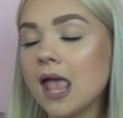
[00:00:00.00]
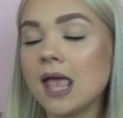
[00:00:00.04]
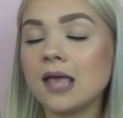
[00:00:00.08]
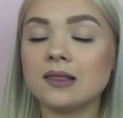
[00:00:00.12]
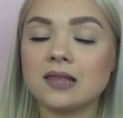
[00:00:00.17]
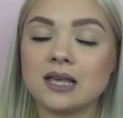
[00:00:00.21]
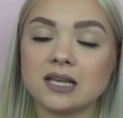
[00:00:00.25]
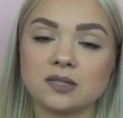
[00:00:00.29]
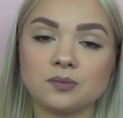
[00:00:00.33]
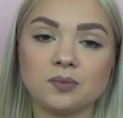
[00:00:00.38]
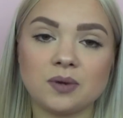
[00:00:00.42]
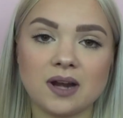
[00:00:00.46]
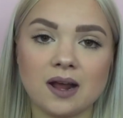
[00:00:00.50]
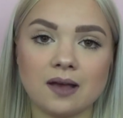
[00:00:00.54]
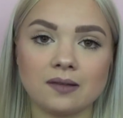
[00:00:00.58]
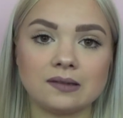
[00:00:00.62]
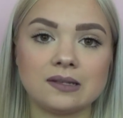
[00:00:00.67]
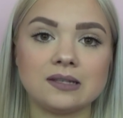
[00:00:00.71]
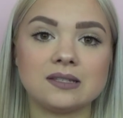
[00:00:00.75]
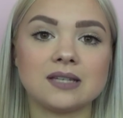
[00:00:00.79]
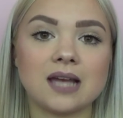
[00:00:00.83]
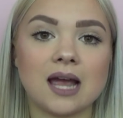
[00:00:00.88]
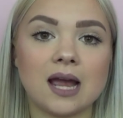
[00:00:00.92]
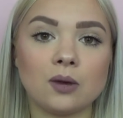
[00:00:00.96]
And last but not
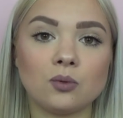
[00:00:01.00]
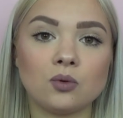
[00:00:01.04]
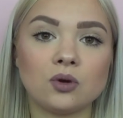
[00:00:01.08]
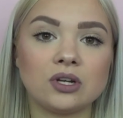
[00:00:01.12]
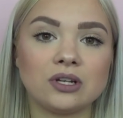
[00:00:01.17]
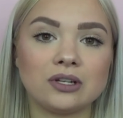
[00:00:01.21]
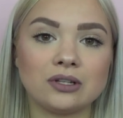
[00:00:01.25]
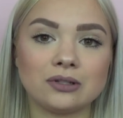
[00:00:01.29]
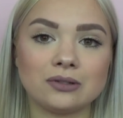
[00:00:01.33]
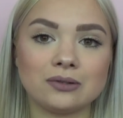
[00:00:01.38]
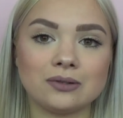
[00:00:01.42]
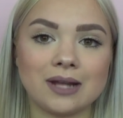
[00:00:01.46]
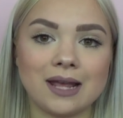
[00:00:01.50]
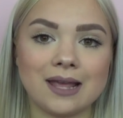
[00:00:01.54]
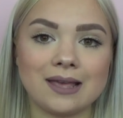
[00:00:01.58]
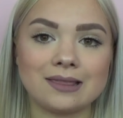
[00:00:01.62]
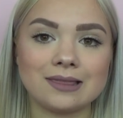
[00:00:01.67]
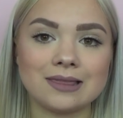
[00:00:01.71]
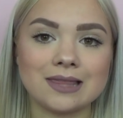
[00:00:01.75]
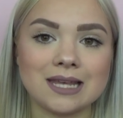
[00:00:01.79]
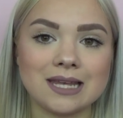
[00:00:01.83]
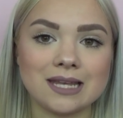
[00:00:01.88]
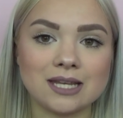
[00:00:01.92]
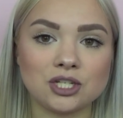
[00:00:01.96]
least, I will include a
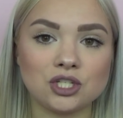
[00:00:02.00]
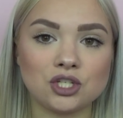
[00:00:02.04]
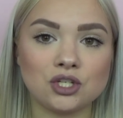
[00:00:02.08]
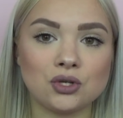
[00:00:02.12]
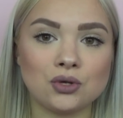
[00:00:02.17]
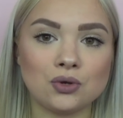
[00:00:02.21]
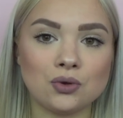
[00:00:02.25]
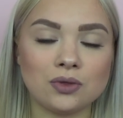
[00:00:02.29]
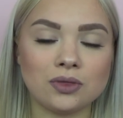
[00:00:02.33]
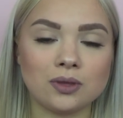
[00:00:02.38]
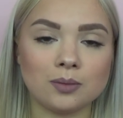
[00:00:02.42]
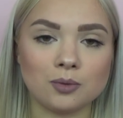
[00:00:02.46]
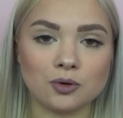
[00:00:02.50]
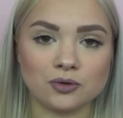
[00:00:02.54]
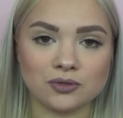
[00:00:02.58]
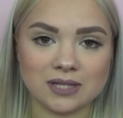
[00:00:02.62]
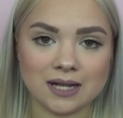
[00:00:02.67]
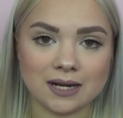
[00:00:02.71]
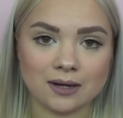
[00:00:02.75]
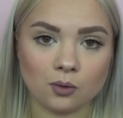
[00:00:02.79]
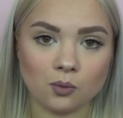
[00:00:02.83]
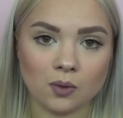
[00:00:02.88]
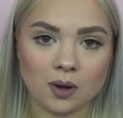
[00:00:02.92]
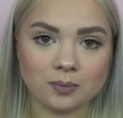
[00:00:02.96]
link to the
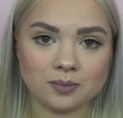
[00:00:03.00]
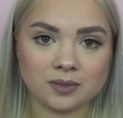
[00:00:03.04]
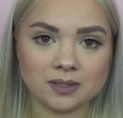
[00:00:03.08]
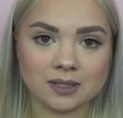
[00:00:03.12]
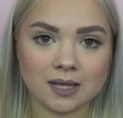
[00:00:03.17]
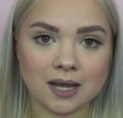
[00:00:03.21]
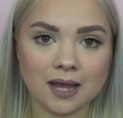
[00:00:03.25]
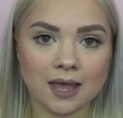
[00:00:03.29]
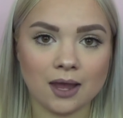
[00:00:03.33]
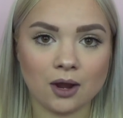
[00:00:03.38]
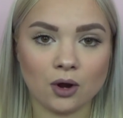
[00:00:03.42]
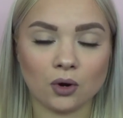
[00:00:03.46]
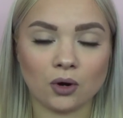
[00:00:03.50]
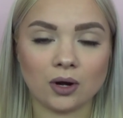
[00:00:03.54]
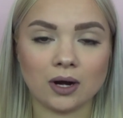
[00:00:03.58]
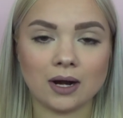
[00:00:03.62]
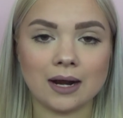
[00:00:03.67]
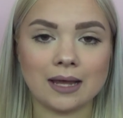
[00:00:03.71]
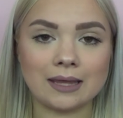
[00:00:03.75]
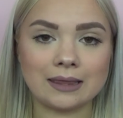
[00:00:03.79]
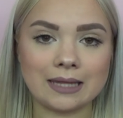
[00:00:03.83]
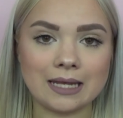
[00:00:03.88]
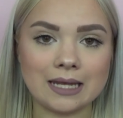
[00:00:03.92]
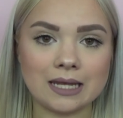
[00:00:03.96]
Muzeta website,
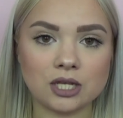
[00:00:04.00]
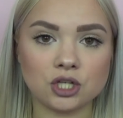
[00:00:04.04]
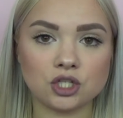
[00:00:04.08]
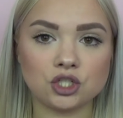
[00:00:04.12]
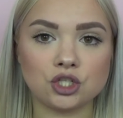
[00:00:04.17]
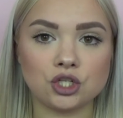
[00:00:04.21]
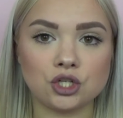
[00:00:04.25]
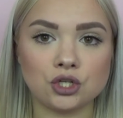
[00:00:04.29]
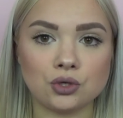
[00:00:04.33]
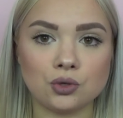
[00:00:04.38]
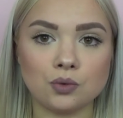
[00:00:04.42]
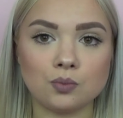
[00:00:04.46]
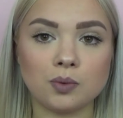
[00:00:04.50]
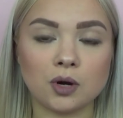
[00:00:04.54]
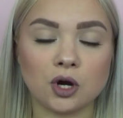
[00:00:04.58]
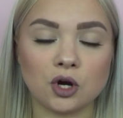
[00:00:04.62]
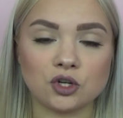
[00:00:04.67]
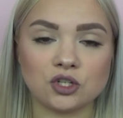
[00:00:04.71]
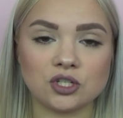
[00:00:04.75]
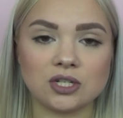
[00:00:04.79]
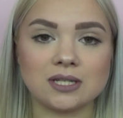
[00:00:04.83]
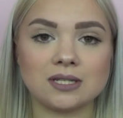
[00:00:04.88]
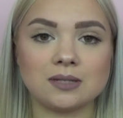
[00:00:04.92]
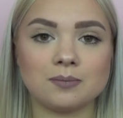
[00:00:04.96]
or a link to
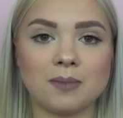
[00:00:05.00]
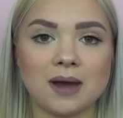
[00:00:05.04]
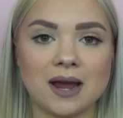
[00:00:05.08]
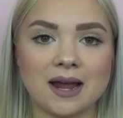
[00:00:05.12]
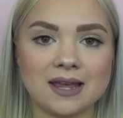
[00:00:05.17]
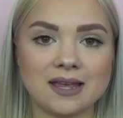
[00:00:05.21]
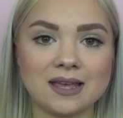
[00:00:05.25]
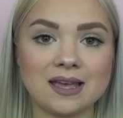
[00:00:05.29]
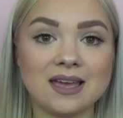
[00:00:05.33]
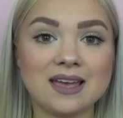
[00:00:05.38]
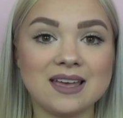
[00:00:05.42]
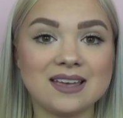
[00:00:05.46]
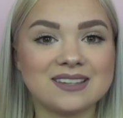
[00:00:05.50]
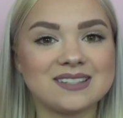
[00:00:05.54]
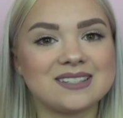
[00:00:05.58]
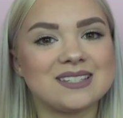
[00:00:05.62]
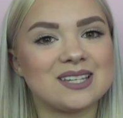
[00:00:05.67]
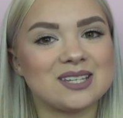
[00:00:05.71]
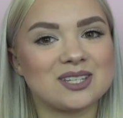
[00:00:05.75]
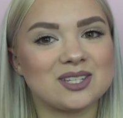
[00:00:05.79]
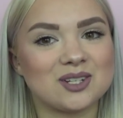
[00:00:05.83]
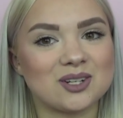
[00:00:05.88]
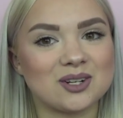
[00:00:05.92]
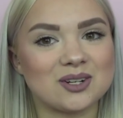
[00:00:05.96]
purchase my
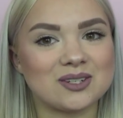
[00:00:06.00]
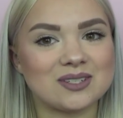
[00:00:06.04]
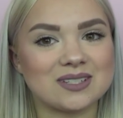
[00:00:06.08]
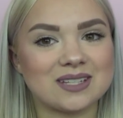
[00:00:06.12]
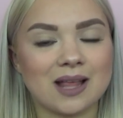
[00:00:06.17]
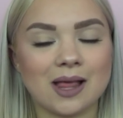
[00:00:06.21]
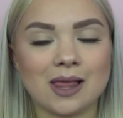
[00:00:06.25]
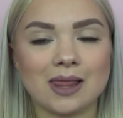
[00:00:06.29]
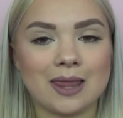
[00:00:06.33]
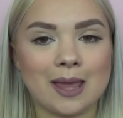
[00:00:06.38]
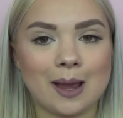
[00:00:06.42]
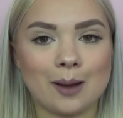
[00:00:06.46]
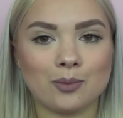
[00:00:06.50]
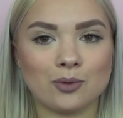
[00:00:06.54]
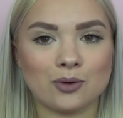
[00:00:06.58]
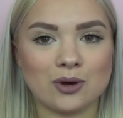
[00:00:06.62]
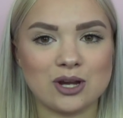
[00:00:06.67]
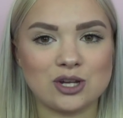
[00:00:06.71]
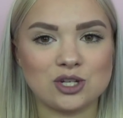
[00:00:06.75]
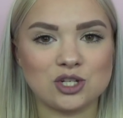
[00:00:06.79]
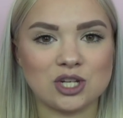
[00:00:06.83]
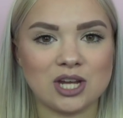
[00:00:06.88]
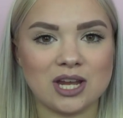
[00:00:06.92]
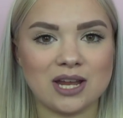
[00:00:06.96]
sister's
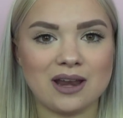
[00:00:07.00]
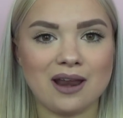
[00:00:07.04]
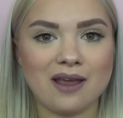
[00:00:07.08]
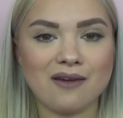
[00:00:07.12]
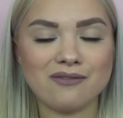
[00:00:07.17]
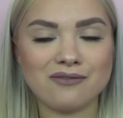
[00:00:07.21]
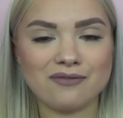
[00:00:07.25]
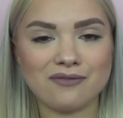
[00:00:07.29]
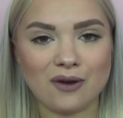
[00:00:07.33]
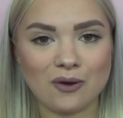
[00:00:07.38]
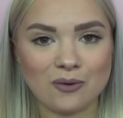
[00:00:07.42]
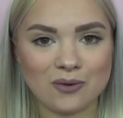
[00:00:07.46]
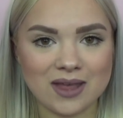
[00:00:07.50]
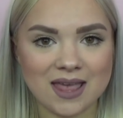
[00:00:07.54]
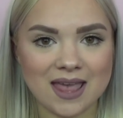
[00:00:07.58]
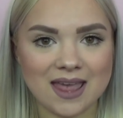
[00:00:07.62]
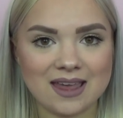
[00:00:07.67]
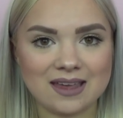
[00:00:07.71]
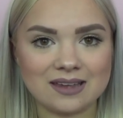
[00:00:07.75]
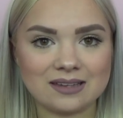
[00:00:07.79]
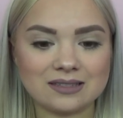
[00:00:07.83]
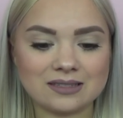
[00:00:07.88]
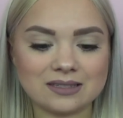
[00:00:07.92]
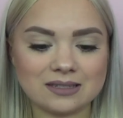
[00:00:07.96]
collaboration phone
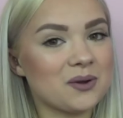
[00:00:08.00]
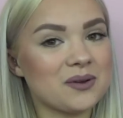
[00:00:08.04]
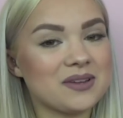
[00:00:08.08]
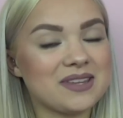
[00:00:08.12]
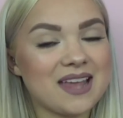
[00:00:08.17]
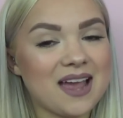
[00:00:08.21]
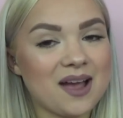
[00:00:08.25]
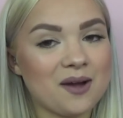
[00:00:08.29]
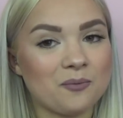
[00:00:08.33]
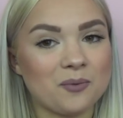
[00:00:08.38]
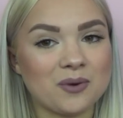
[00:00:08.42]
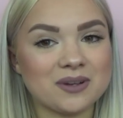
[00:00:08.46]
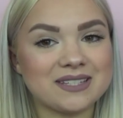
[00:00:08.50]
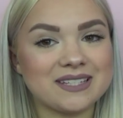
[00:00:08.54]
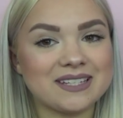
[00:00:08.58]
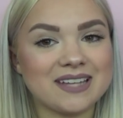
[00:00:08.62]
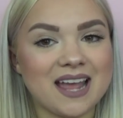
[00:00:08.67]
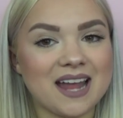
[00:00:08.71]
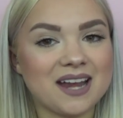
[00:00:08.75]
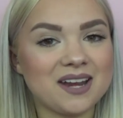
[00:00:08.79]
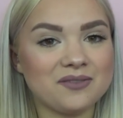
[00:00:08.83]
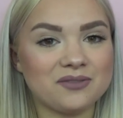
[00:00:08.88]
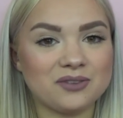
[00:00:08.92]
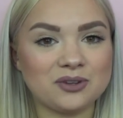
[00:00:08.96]
case. So yeah, once
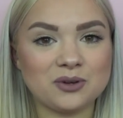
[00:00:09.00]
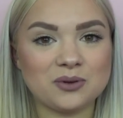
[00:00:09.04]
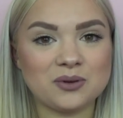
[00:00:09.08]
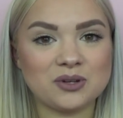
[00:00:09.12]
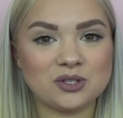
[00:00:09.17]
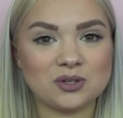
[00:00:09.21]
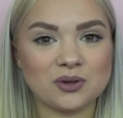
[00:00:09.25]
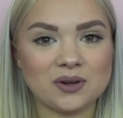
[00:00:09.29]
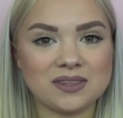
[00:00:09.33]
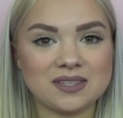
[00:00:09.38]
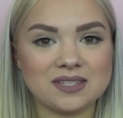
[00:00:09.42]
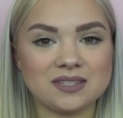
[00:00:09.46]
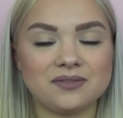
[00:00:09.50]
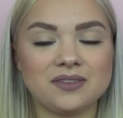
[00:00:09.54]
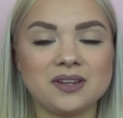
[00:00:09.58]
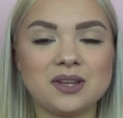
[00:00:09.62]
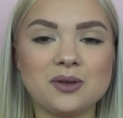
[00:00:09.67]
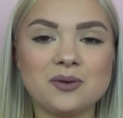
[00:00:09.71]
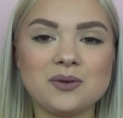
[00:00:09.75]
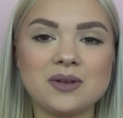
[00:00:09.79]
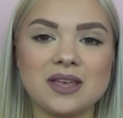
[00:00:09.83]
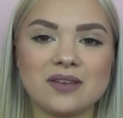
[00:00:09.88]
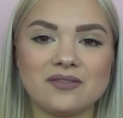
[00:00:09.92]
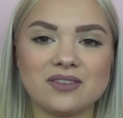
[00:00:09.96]
again, if you enjoyed this
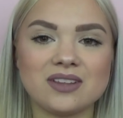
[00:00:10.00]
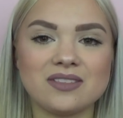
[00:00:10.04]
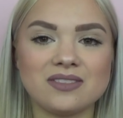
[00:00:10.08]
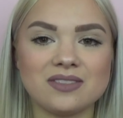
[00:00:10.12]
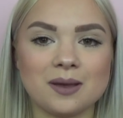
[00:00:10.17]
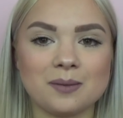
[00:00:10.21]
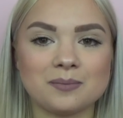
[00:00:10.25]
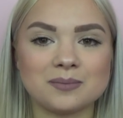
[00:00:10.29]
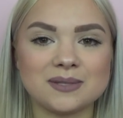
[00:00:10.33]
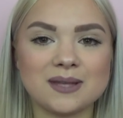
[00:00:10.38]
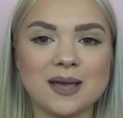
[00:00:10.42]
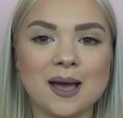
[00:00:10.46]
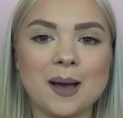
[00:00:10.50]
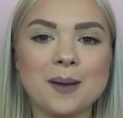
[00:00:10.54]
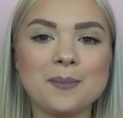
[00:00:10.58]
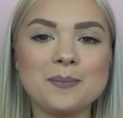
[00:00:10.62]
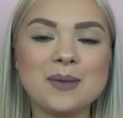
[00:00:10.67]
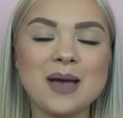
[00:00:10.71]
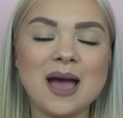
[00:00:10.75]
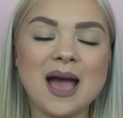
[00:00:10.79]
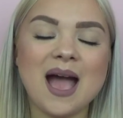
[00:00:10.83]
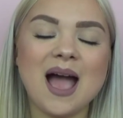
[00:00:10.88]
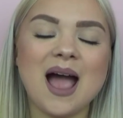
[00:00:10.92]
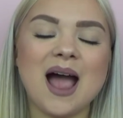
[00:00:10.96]
video, give it a thumbs
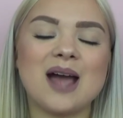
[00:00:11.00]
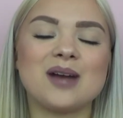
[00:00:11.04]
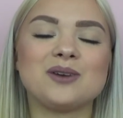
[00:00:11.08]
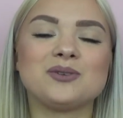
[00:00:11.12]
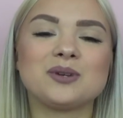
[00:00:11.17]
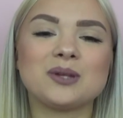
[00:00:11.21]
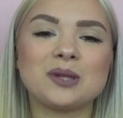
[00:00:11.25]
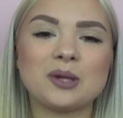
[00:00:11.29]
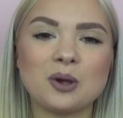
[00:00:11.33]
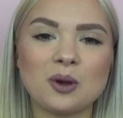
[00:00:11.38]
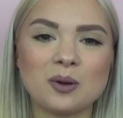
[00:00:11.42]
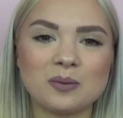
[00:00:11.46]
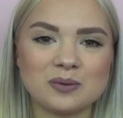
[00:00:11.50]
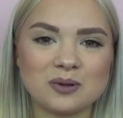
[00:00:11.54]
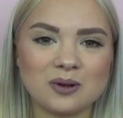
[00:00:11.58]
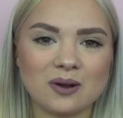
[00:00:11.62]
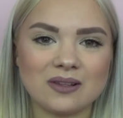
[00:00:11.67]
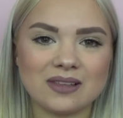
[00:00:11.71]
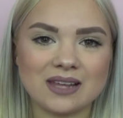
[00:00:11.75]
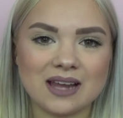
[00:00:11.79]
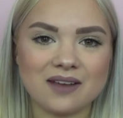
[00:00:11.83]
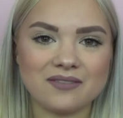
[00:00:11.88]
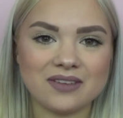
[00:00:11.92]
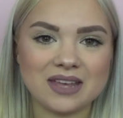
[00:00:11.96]
up. I really hope you're
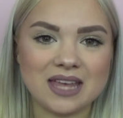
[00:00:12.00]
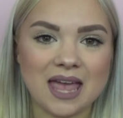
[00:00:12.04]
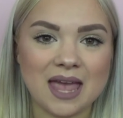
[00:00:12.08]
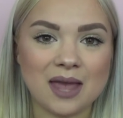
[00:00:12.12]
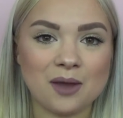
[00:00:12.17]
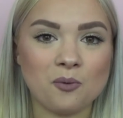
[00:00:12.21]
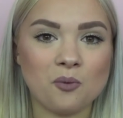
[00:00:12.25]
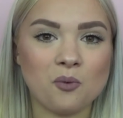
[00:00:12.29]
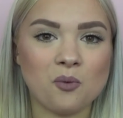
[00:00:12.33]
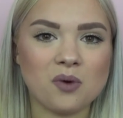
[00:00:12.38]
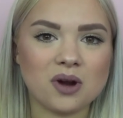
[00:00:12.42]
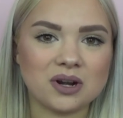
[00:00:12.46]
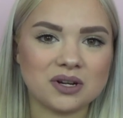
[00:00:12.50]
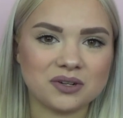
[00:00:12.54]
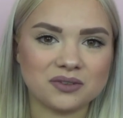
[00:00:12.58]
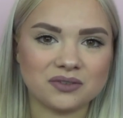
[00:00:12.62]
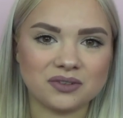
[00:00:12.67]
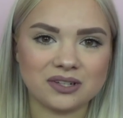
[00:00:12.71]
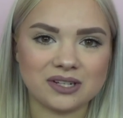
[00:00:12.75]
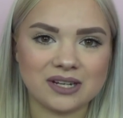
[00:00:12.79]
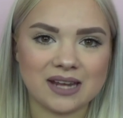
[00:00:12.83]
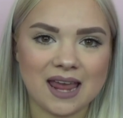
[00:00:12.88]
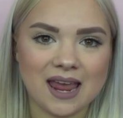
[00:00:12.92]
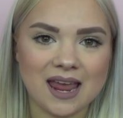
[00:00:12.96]
all having a
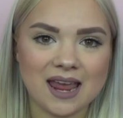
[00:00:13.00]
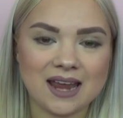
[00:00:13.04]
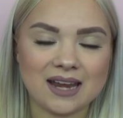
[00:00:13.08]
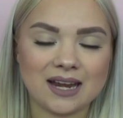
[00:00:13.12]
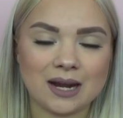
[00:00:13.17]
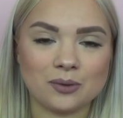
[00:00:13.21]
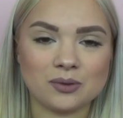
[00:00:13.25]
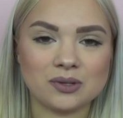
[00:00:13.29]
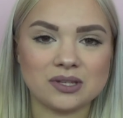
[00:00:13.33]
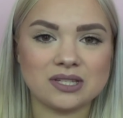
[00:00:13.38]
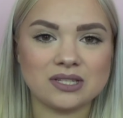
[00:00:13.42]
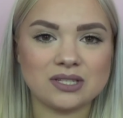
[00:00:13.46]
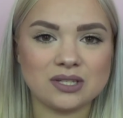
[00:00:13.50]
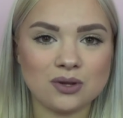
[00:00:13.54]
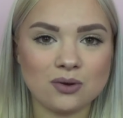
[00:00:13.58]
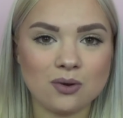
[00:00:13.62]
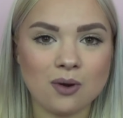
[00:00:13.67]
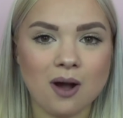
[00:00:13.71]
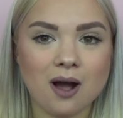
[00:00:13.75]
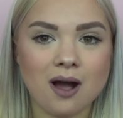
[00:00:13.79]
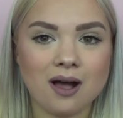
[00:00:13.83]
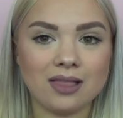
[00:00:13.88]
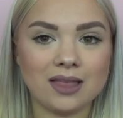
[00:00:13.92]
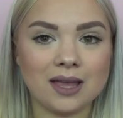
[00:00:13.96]
wonderful day, and I will see
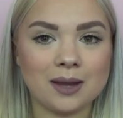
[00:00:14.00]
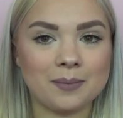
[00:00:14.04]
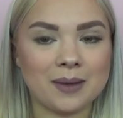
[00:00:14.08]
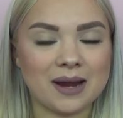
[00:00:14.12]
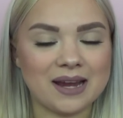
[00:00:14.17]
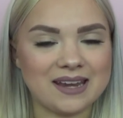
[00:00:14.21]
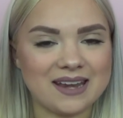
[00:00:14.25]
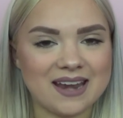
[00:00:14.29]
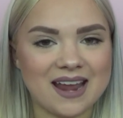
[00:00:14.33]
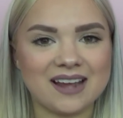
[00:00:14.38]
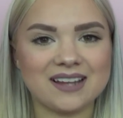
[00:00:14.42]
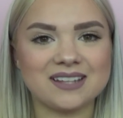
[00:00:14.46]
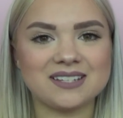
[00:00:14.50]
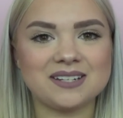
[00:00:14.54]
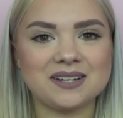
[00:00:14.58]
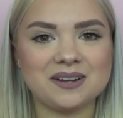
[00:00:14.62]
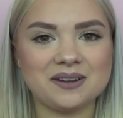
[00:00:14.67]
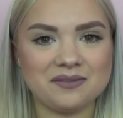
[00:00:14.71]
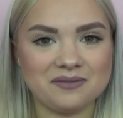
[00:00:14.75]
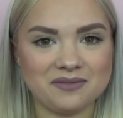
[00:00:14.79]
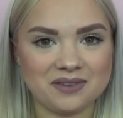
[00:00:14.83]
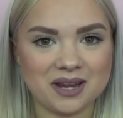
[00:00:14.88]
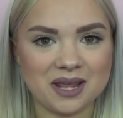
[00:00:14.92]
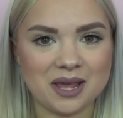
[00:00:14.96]
you all in my next
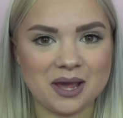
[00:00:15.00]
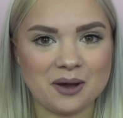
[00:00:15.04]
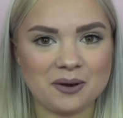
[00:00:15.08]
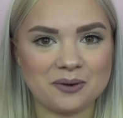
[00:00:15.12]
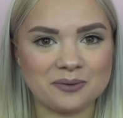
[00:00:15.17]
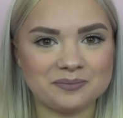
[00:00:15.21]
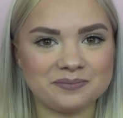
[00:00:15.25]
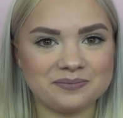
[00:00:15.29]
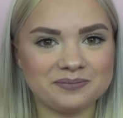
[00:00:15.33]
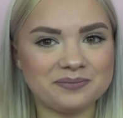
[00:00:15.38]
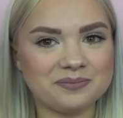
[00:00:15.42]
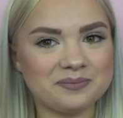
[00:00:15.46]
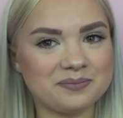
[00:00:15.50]
video.